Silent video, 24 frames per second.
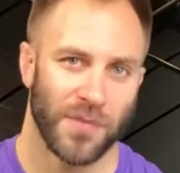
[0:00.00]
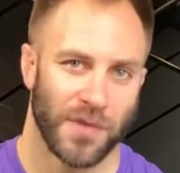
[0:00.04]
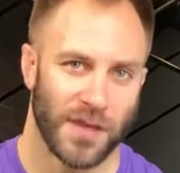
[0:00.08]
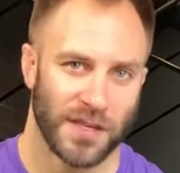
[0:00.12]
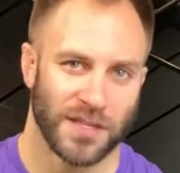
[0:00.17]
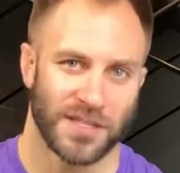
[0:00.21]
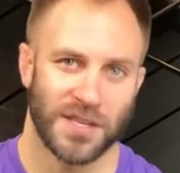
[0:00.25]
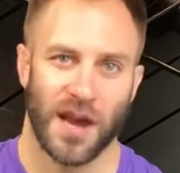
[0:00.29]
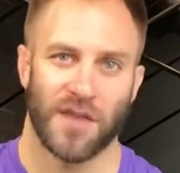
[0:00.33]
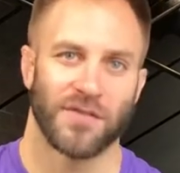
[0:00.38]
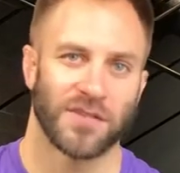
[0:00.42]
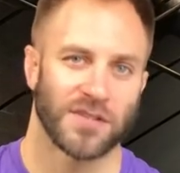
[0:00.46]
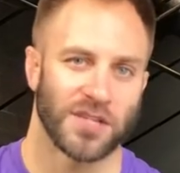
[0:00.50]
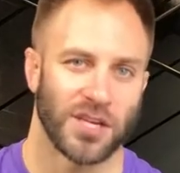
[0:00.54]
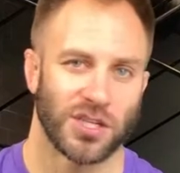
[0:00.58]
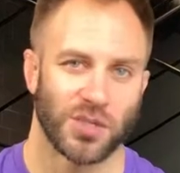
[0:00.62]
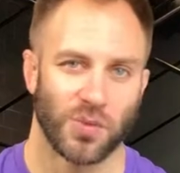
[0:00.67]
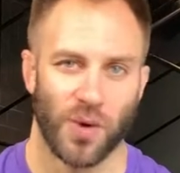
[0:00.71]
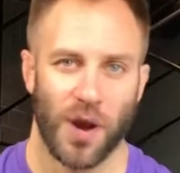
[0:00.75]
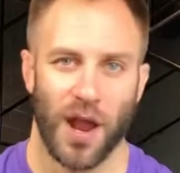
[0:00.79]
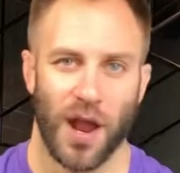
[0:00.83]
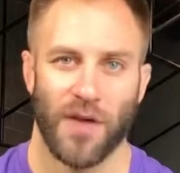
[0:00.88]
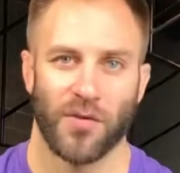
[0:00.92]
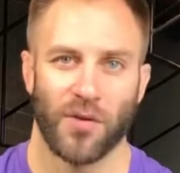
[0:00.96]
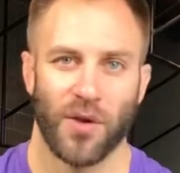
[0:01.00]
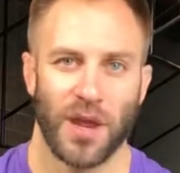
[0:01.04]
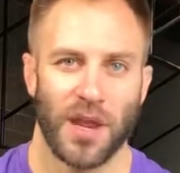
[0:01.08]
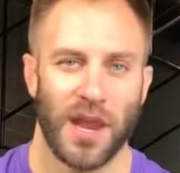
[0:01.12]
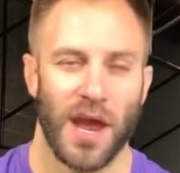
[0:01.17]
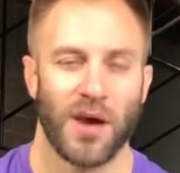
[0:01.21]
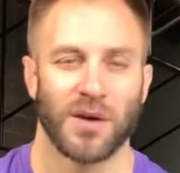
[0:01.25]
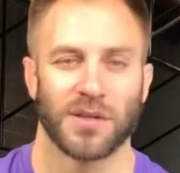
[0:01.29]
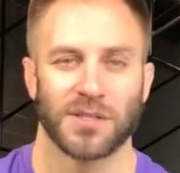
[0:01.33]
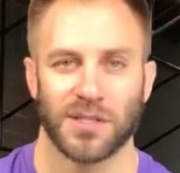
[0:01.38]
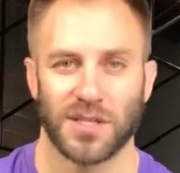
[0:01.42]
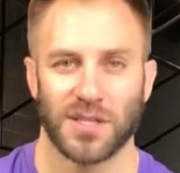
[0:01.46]
This conversation we're having right
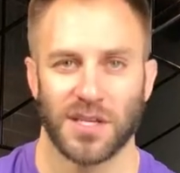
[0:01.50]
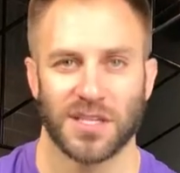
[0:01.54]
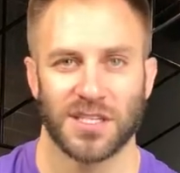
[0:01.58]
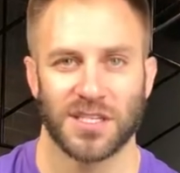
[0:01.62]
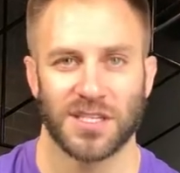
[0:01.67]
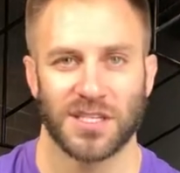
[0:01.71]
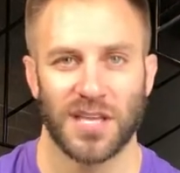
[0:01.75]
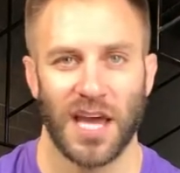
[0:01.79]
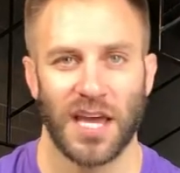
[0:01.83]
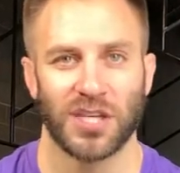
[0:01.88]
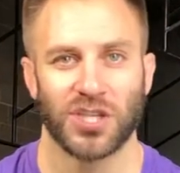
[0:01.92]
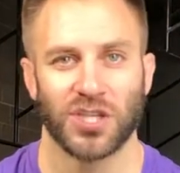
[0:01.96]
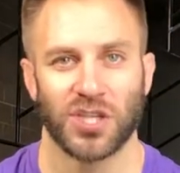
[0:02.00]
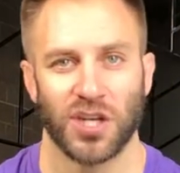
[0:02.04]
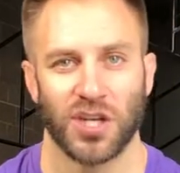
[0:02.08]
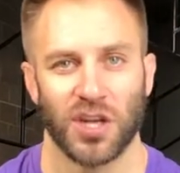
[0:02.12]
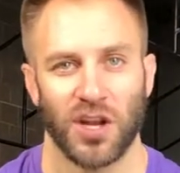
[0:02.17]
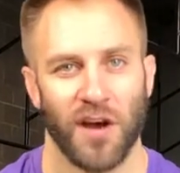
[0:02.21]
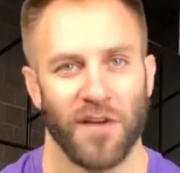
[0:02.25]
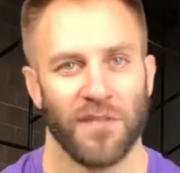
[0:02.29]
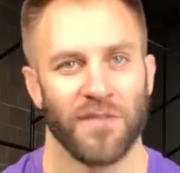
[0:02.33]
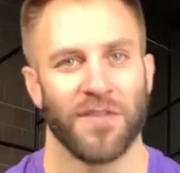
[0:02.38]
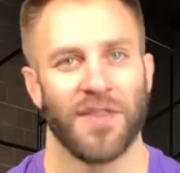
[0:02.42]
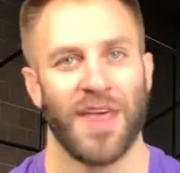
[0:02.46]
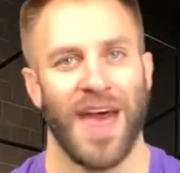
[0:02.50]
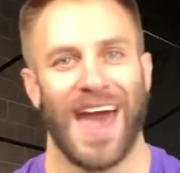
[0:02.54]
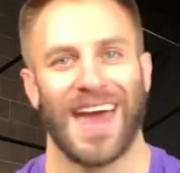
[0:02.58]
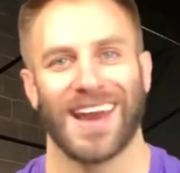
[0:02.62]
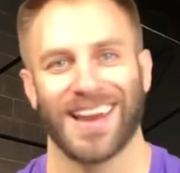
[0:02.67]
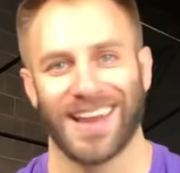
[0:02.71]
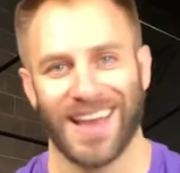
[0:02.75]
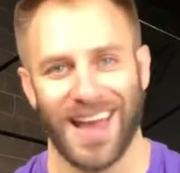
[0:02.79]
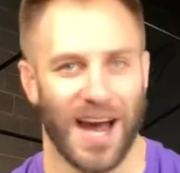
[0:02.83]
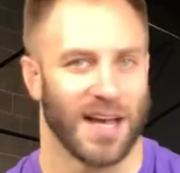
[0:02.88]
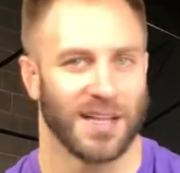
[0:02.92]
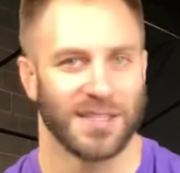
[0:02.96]
now is an extension of
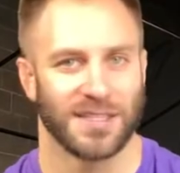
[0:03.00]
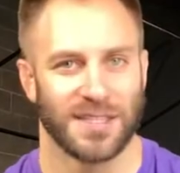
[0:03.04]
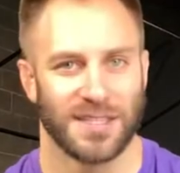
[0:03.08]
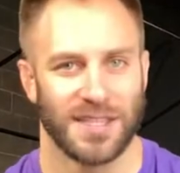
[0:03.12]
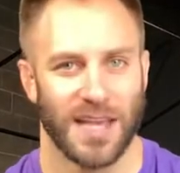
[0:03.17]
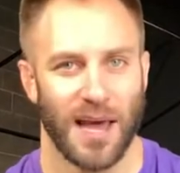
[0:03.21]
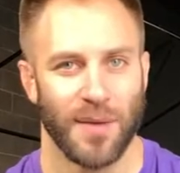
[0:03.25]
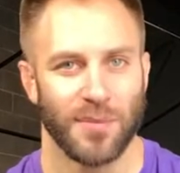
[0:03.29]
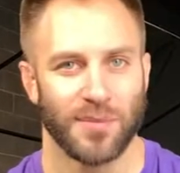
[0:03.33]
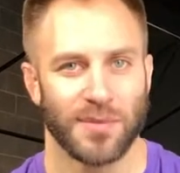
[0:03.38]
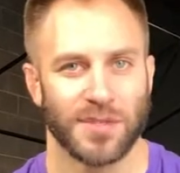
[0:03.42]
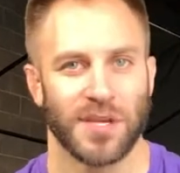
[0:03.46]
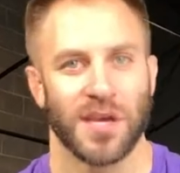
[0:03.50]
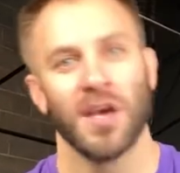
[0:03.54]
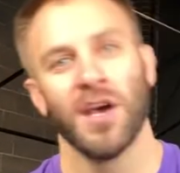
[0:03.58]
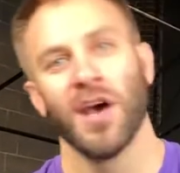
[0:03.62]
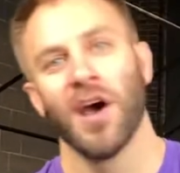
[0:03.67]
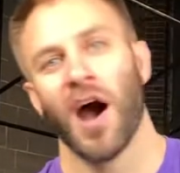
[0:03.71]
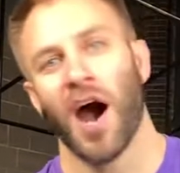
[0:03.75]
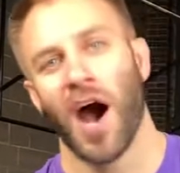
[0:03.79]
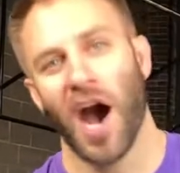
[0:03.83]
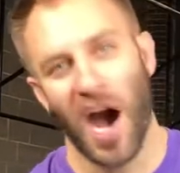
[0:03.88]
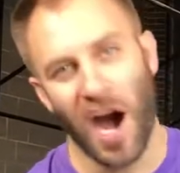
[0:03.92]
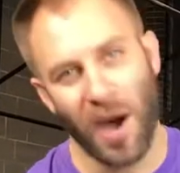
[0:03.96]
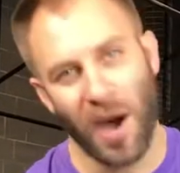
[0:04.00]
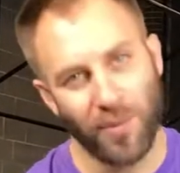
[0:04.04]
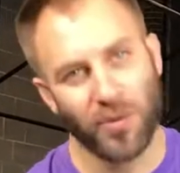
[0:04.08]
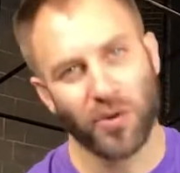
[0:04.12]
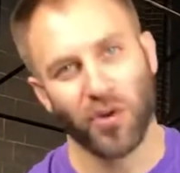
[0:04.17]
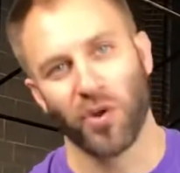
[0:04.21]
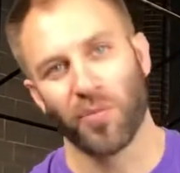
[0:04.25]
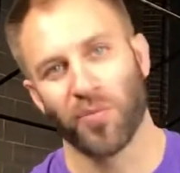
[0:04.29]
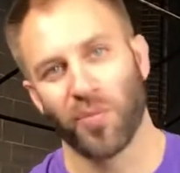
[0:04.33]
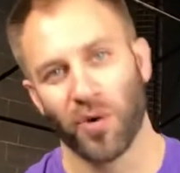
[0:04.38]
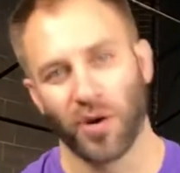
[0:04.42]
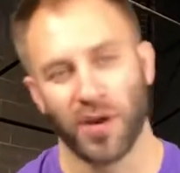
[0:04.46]
that concept, up
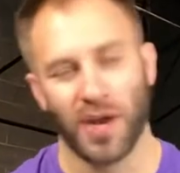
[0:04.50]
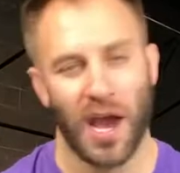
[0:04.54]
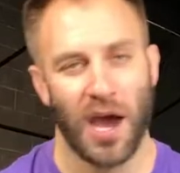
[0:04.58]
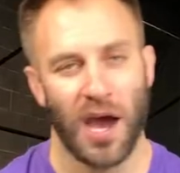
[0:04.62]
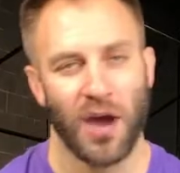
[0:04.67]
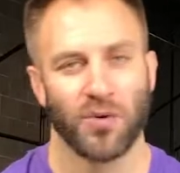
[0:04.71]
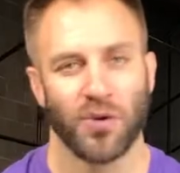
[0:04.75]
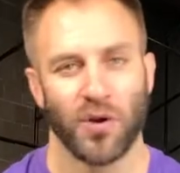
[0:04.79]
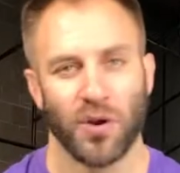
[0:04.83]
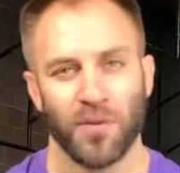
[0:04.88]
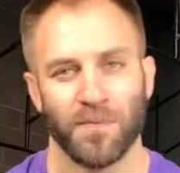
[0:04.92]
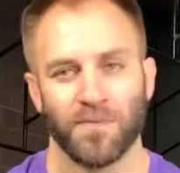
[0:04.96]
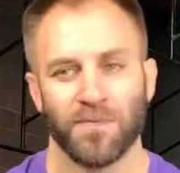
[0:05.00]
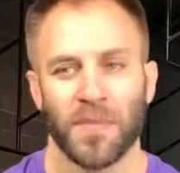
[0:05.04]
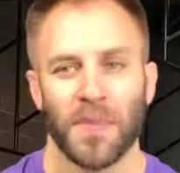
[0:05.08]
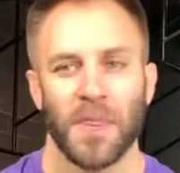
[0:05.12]
group or down group,